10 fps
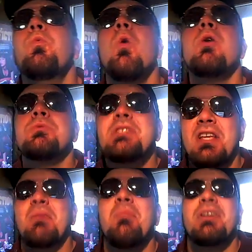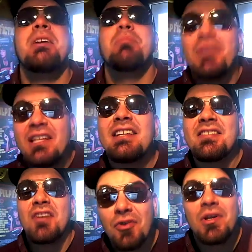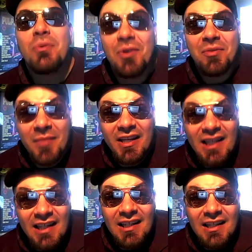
Won't somebody please agree with me?